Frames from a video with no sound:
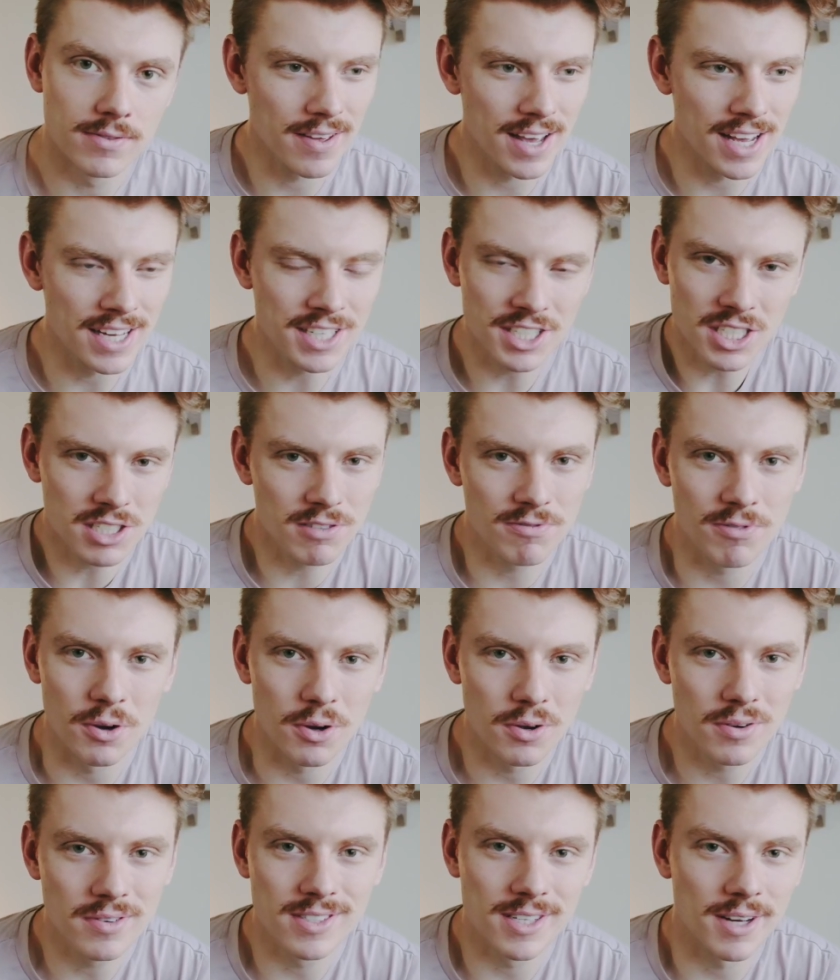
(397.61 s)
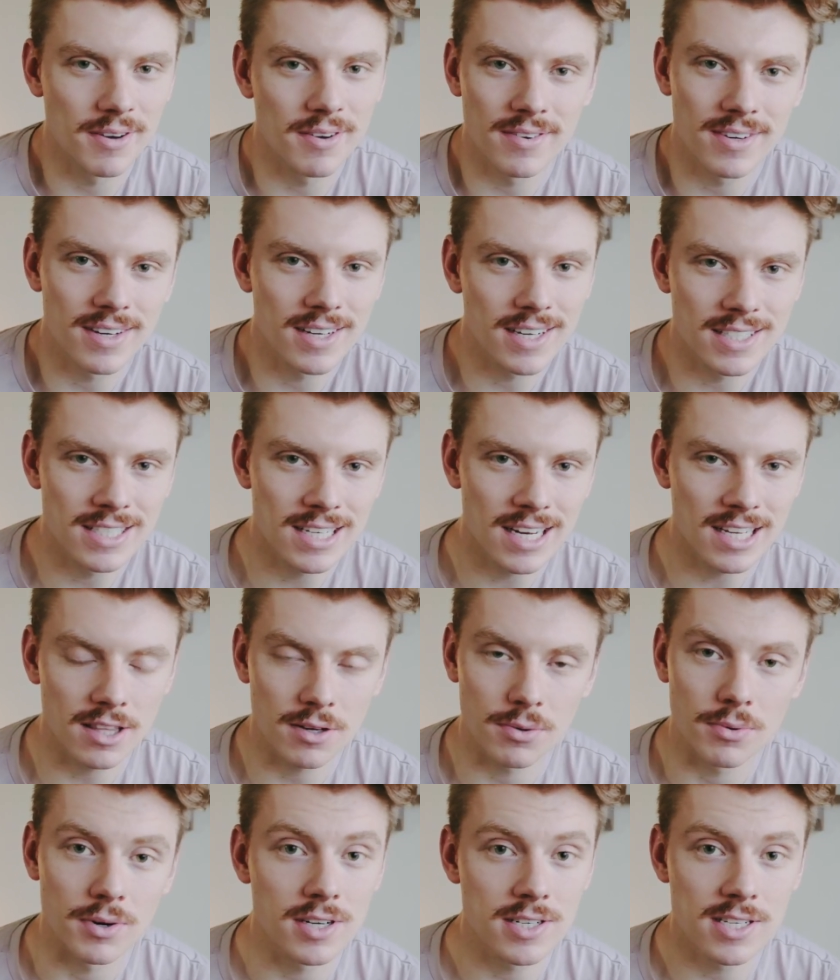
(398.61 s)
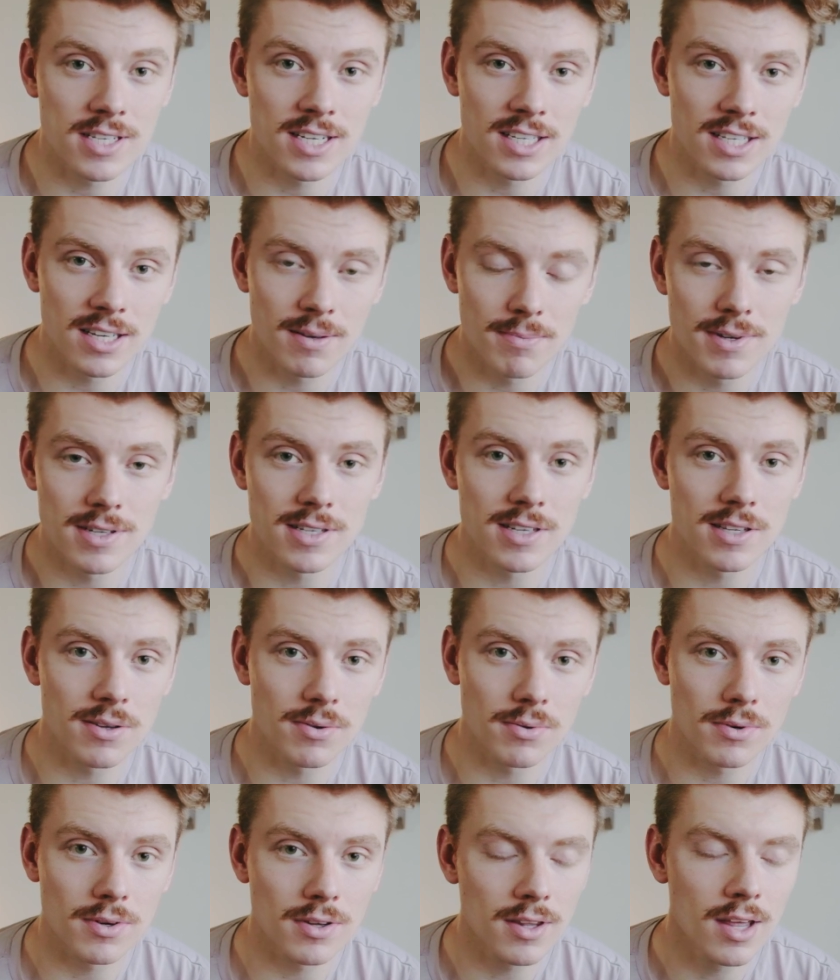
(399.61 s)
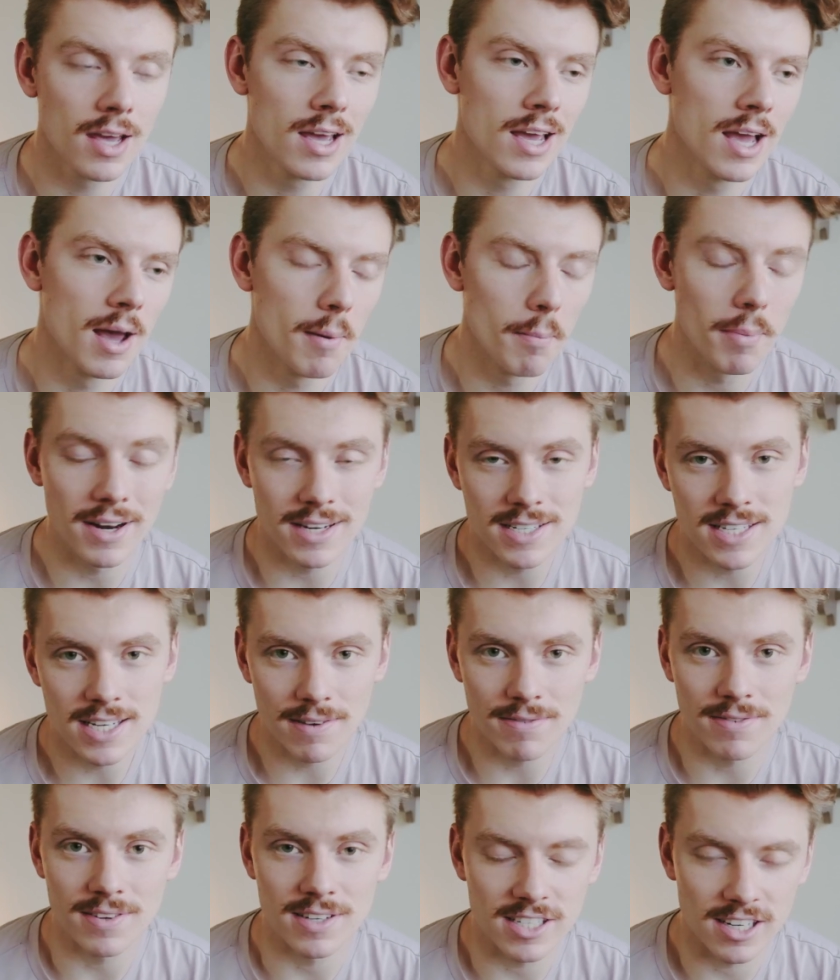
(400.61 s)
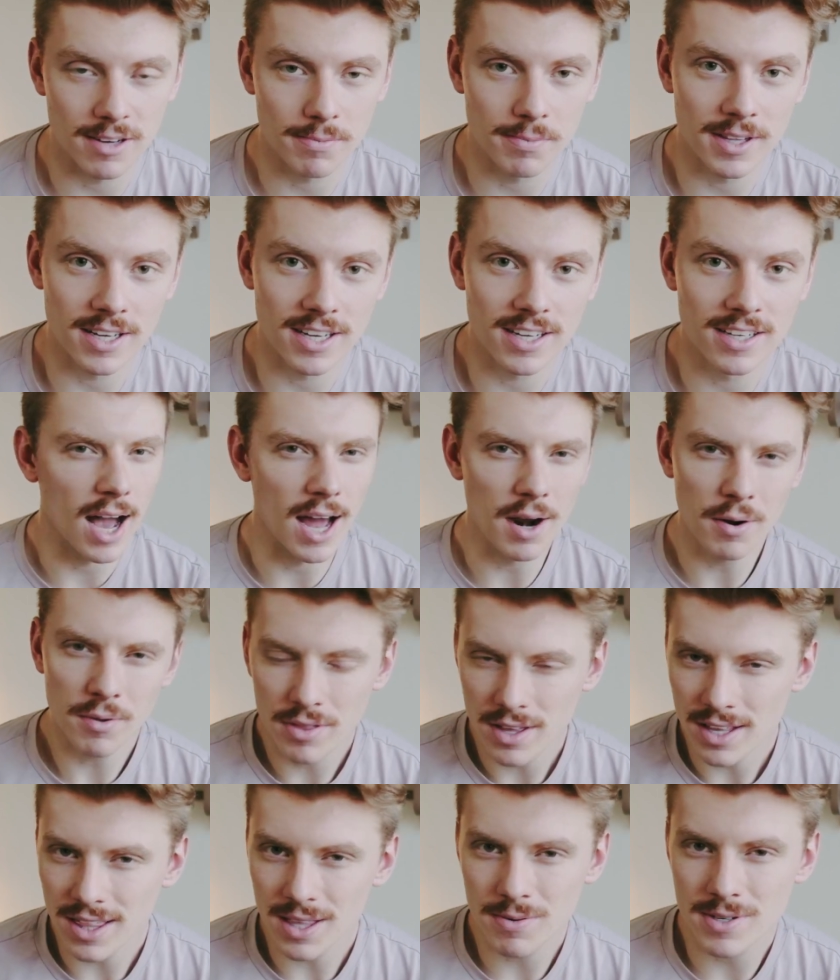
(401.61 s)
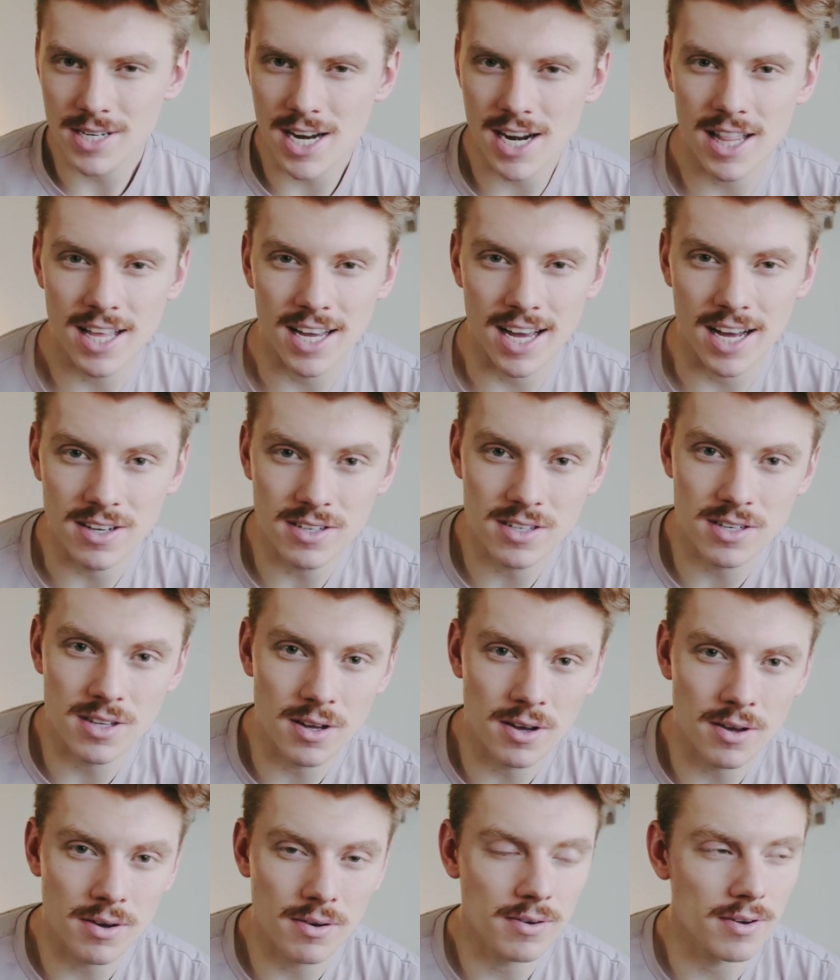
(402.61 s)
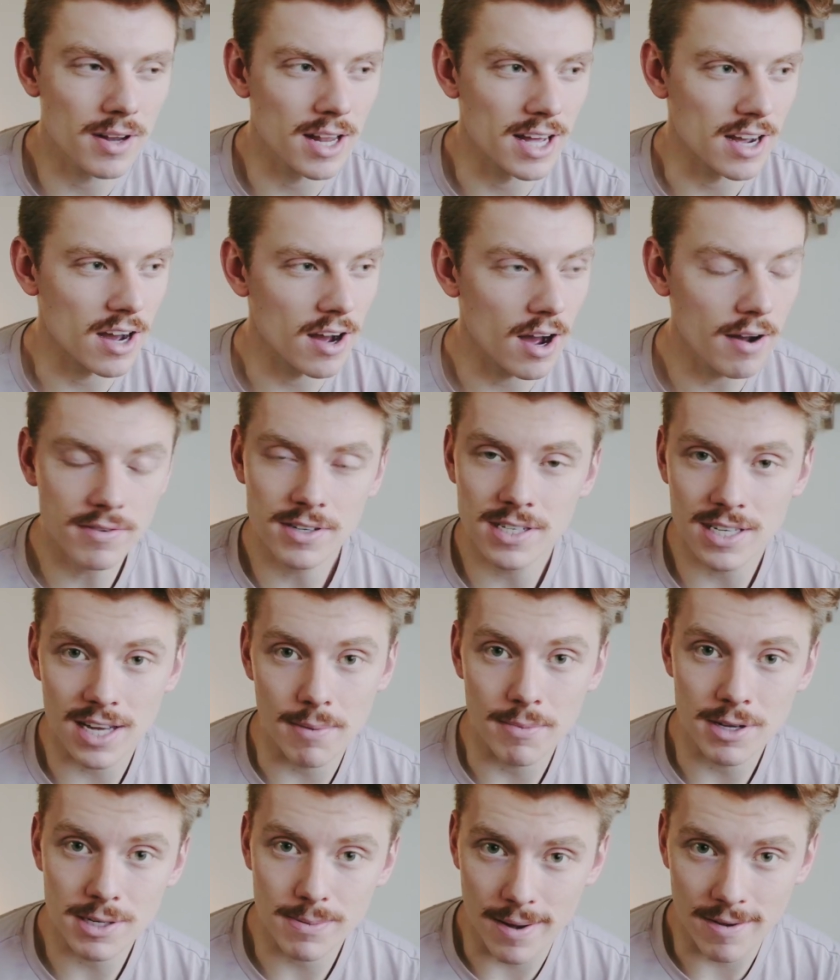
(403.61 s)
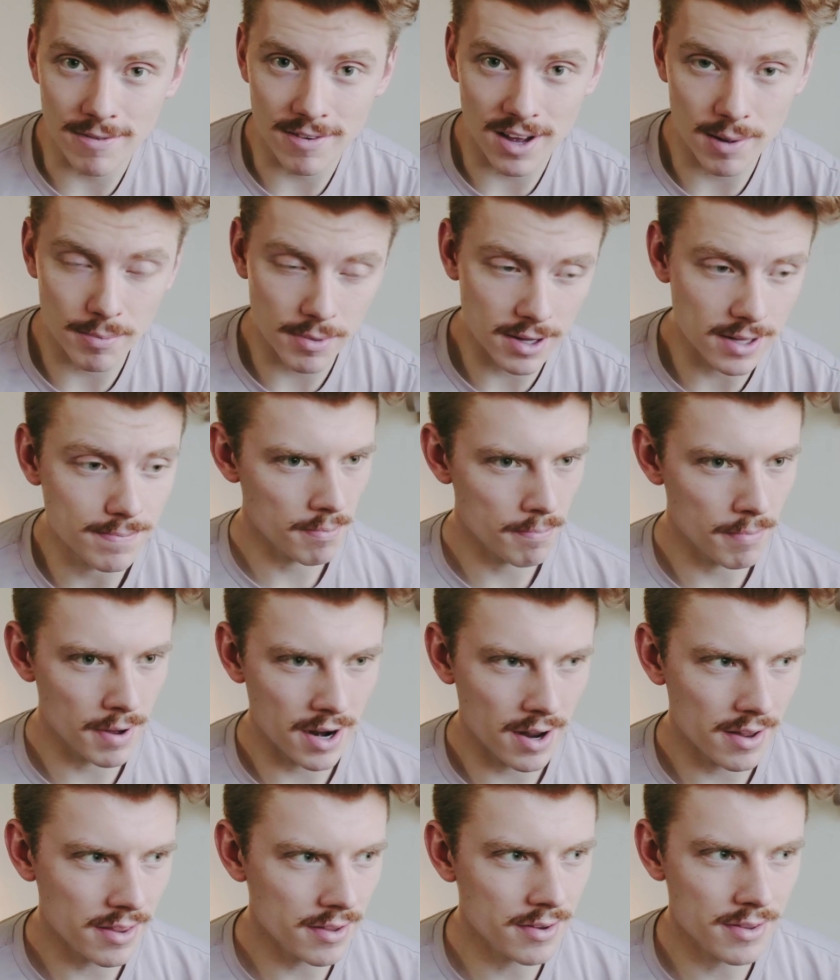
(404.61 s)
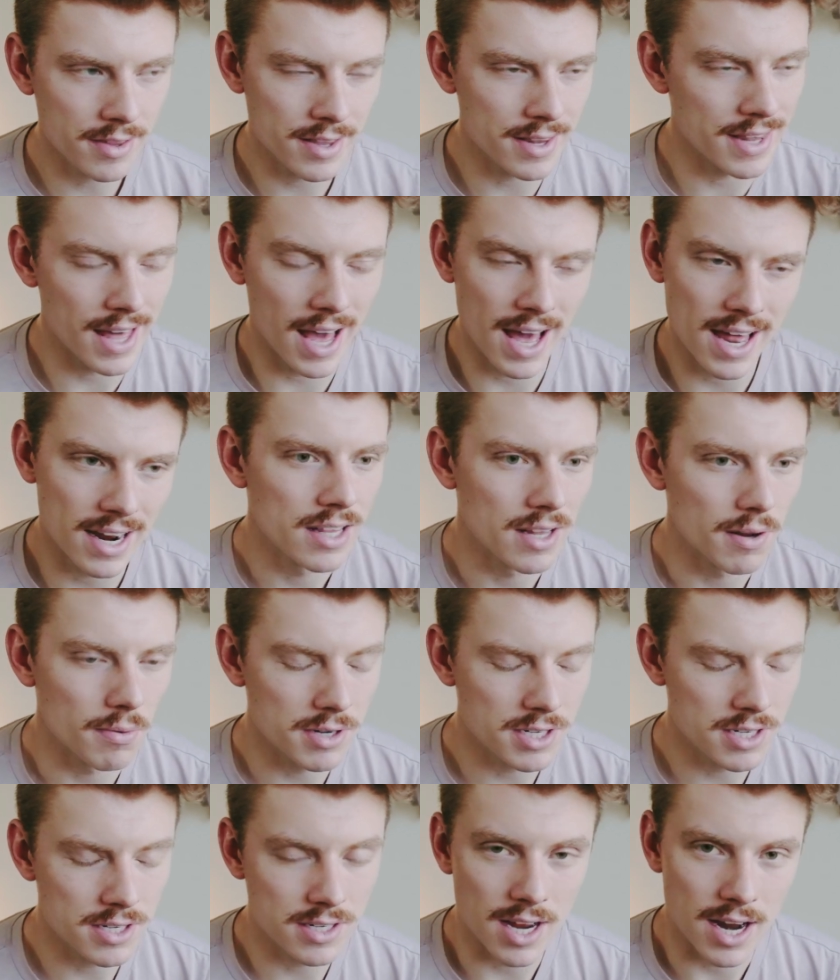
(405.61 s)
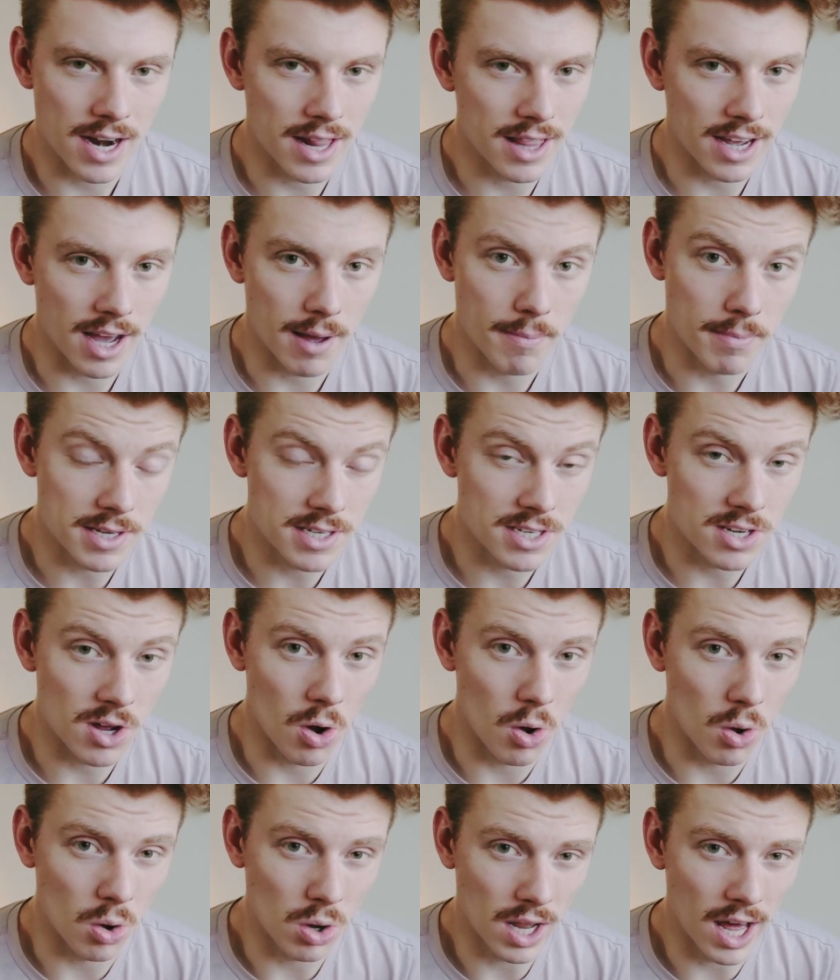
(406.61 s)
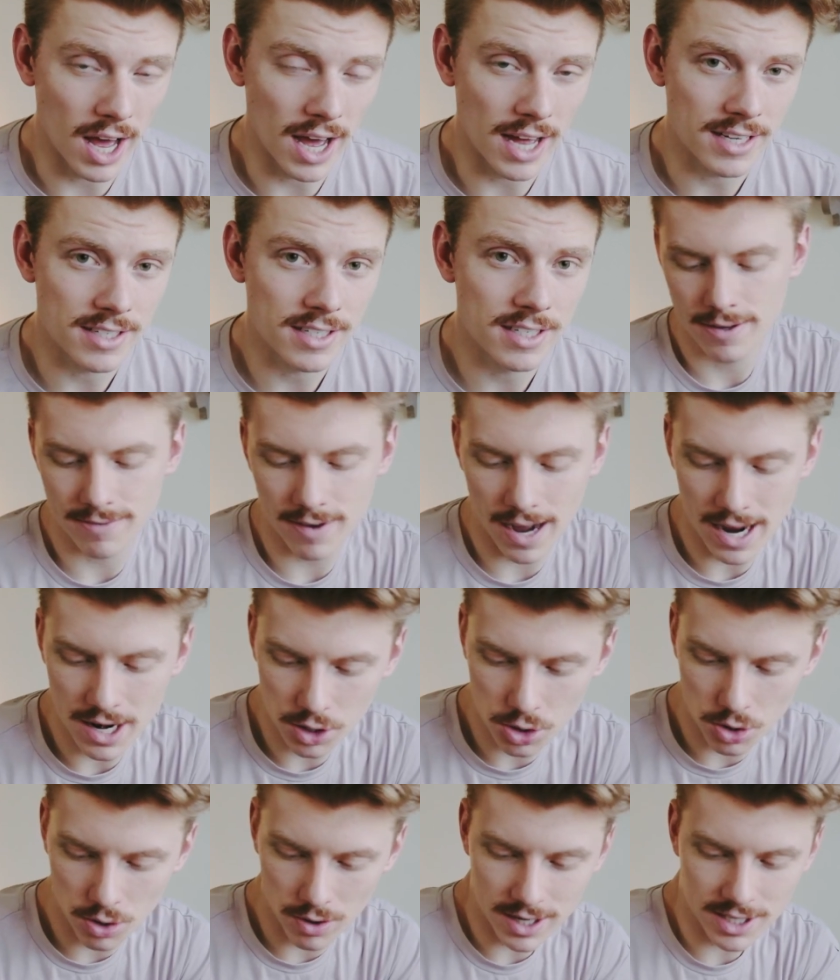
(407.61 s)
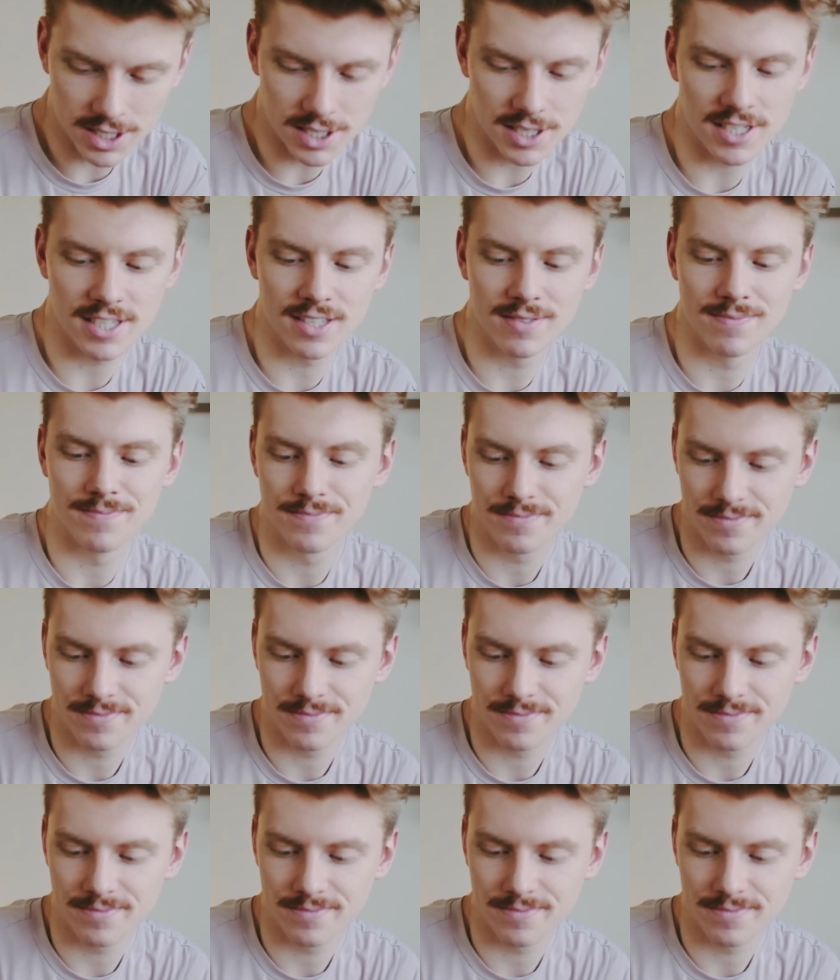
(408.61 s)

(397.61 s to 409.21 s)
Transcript: it's just food, so it's not the worst thing to miss in the world, but it's definitely something. I don't think there was anything else though. Like obviously I miss my family, but other than that, there wasn't anything I missed a whole lot. Final question,